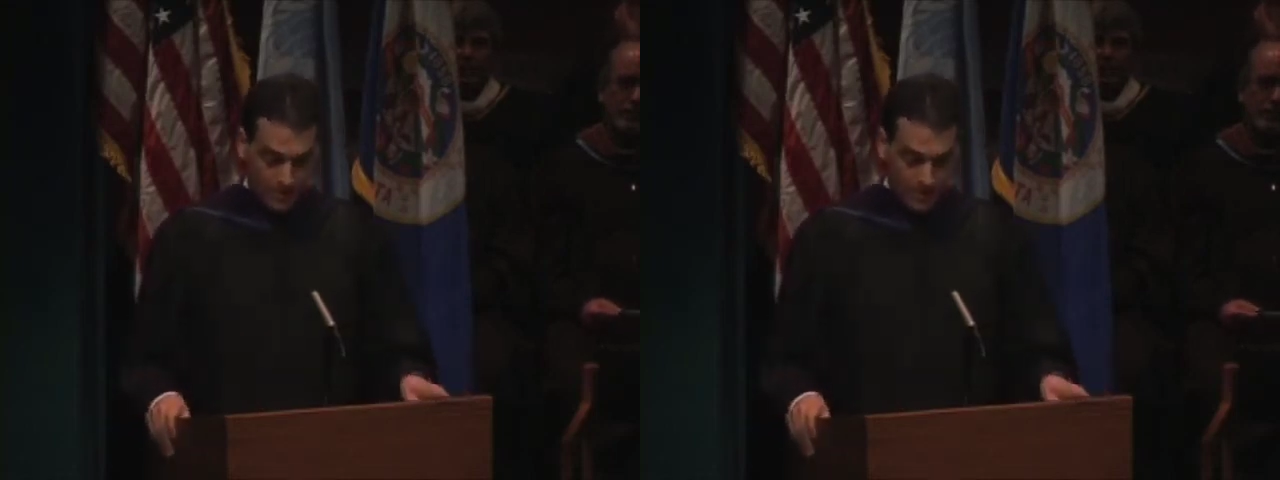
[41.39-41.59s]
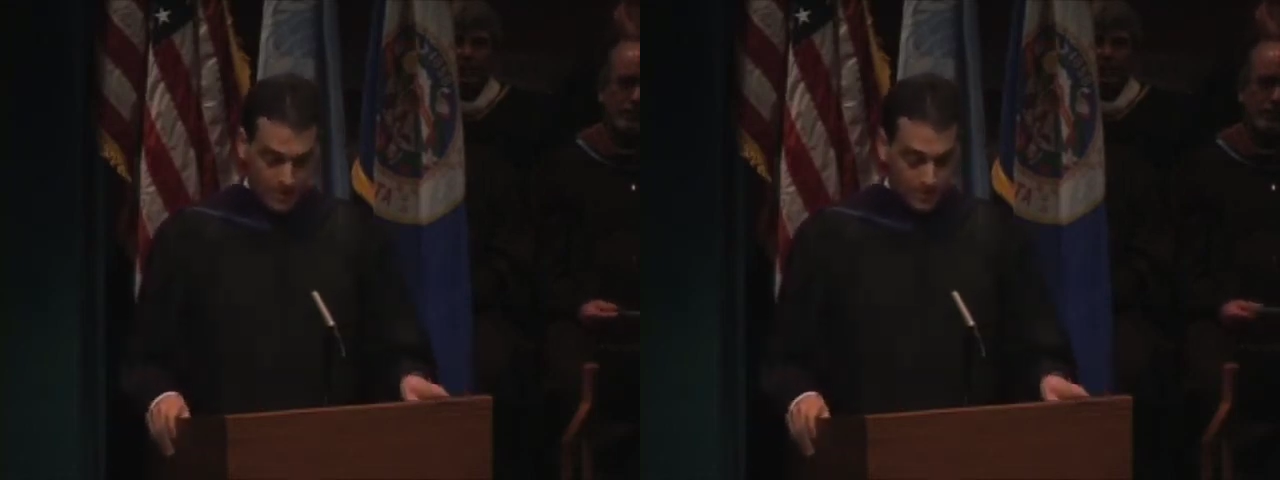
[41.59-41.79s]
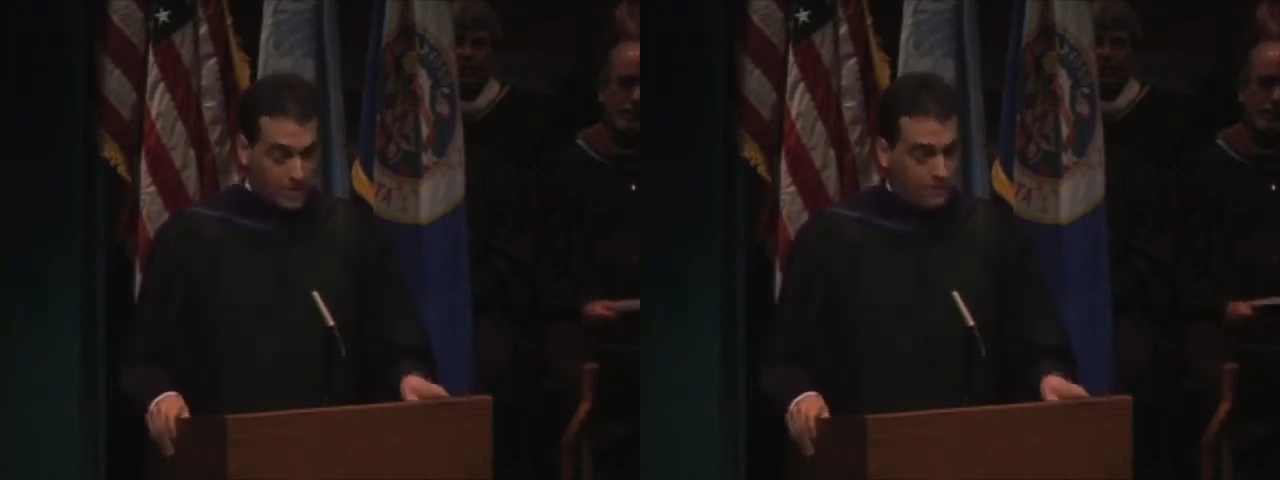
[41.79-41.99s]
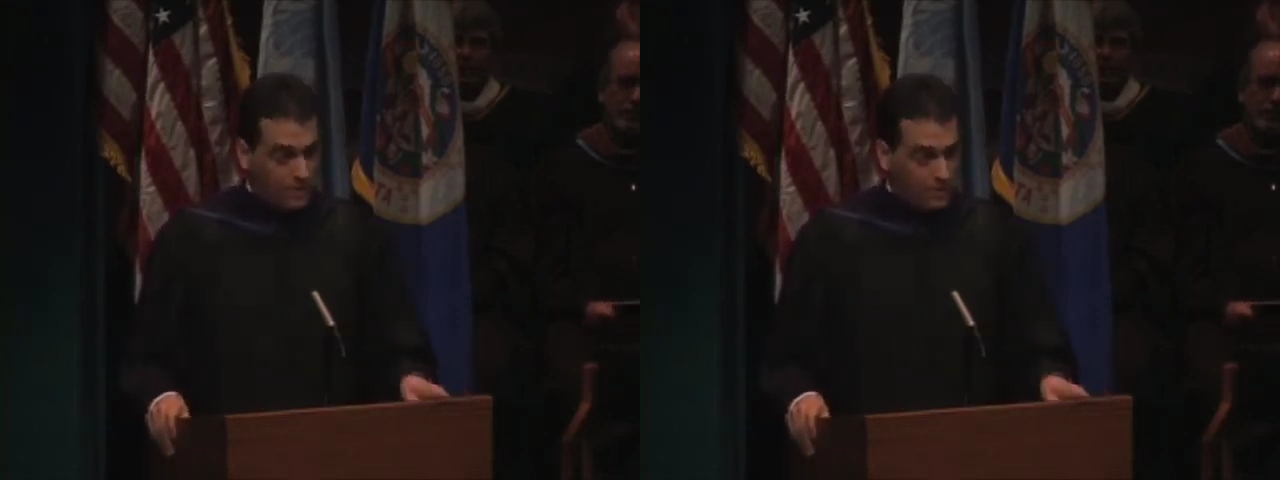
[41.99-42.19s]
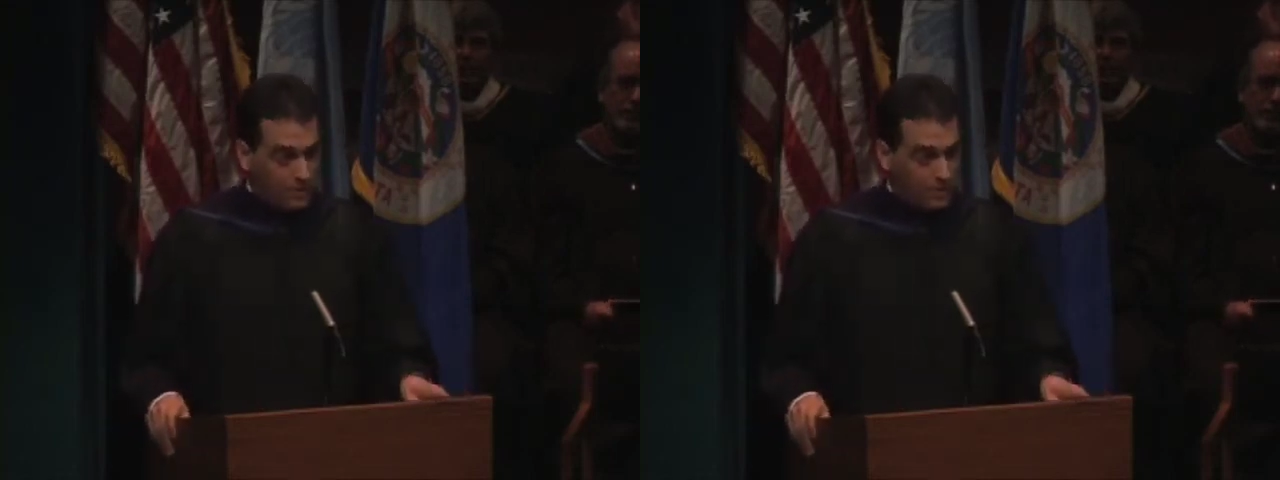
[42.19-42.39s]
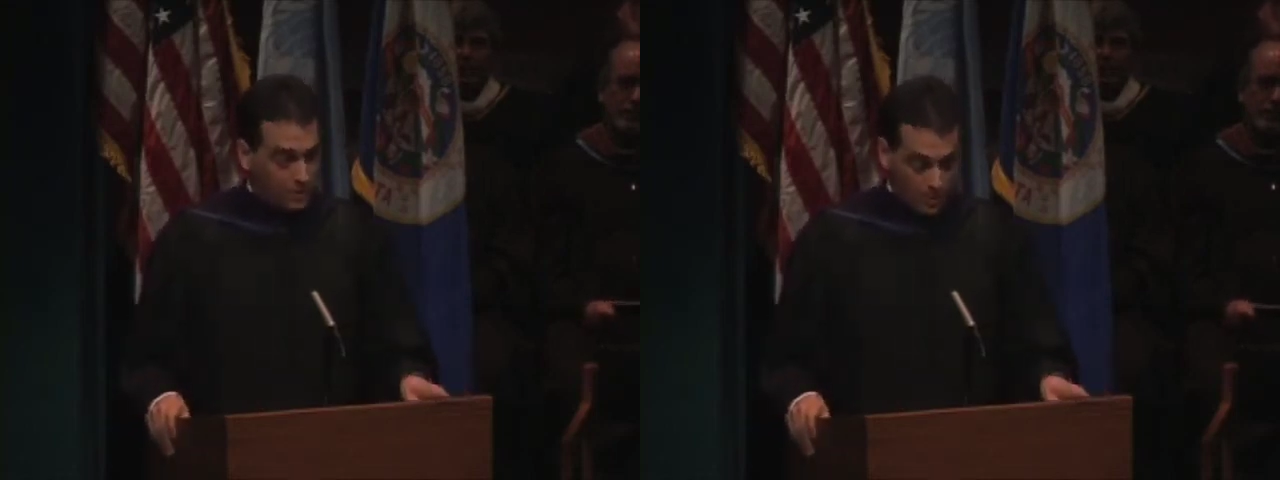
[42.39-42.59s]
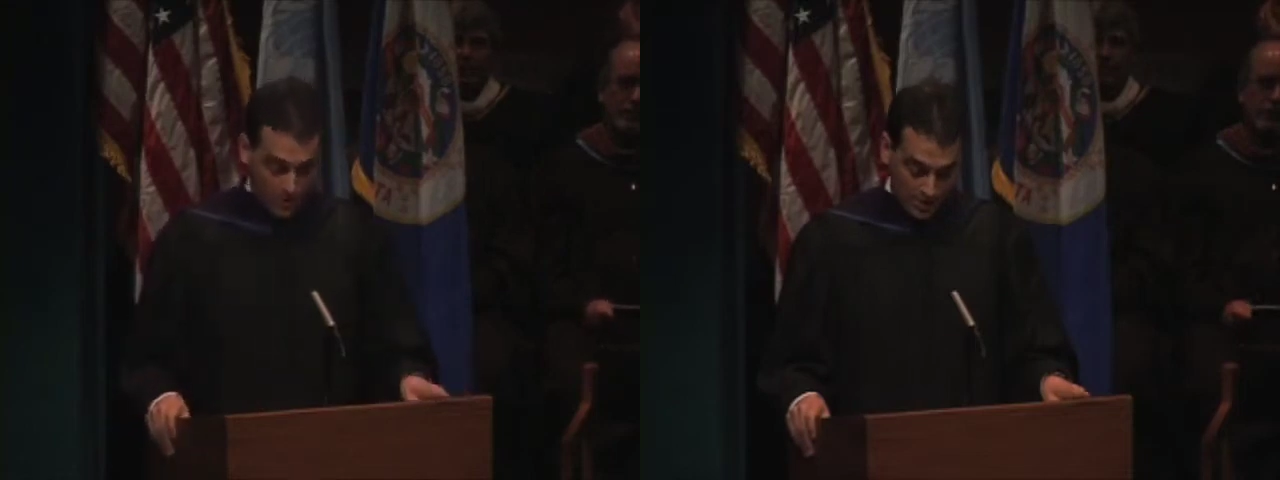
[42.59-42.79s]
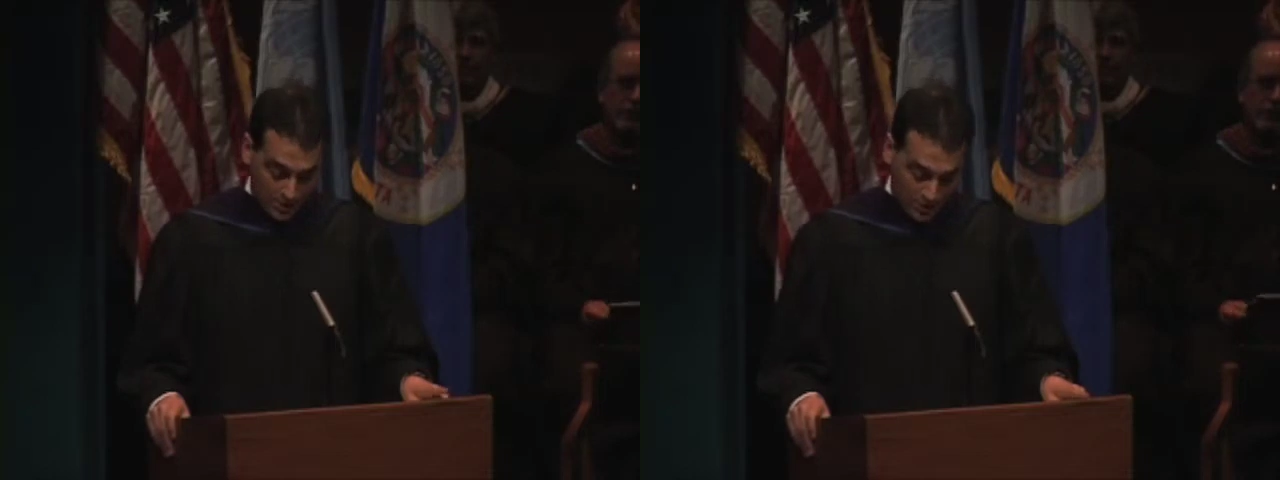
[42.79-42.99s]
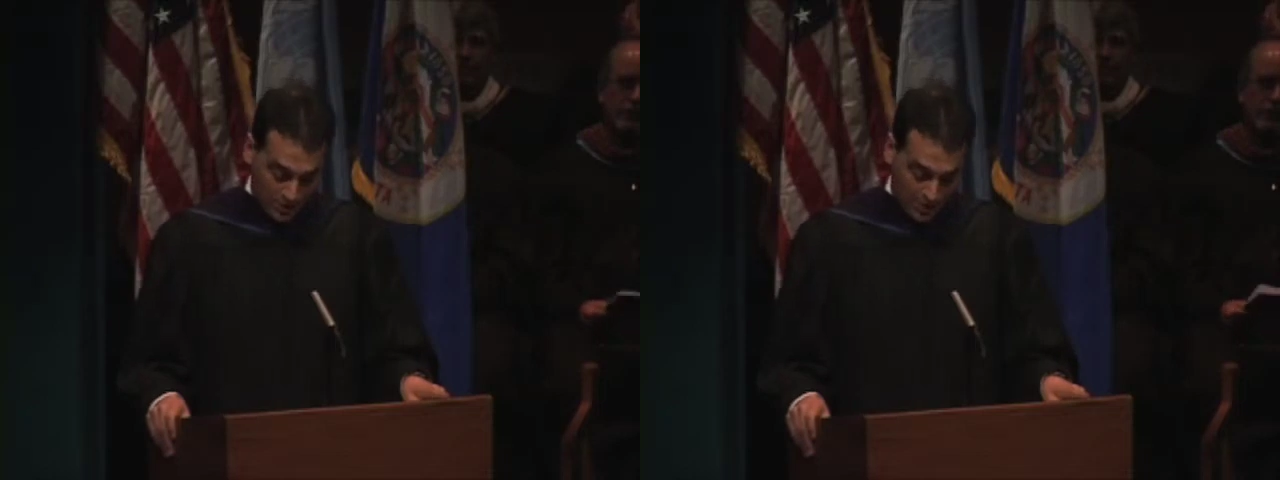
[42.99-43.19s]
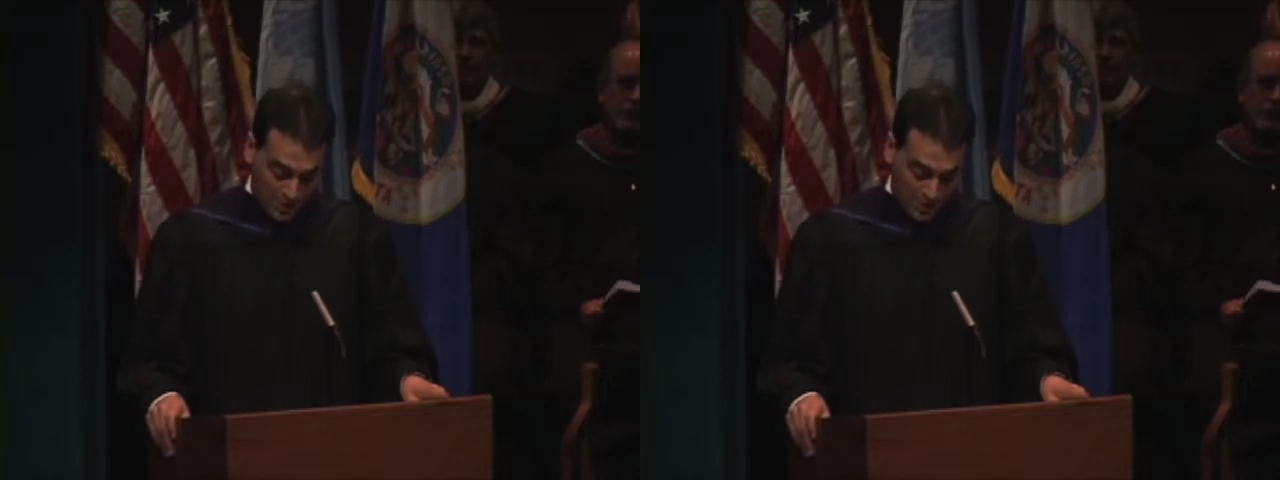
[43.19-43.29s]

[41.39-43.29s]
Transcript: with your 700 stories,